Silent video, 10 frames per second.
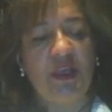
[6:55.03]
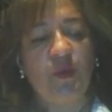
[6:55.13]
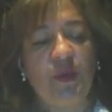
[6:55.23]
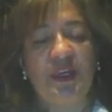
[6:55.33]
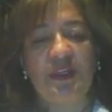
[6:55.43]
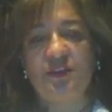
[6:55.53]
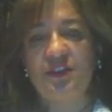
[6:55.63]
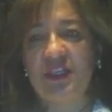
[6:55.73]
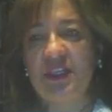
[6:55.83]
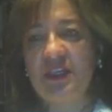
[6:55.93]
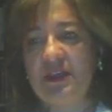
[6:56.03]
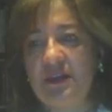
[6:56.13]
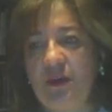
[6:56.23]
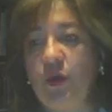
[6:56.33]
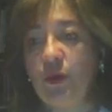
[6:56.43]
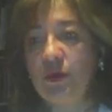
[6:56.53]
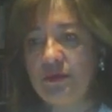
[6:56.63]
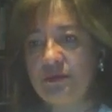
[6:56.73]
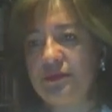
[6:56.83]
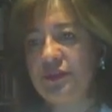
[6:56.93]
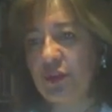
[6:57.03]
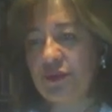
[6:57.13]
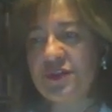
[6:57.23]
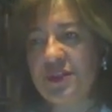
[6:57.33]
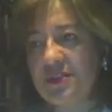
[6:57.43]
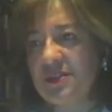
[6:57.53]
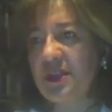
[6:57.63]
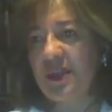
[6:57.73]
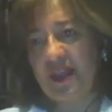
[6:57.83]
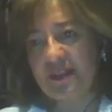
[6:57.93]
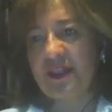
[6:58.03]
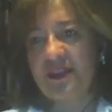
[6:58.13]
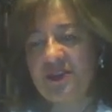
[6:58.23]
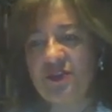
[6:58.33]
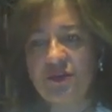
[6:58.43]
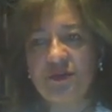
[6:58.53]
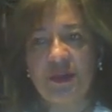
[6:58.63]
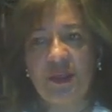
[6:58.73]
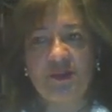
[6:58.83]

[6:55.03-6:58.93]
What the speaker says: we cannot take all sources, and that is true.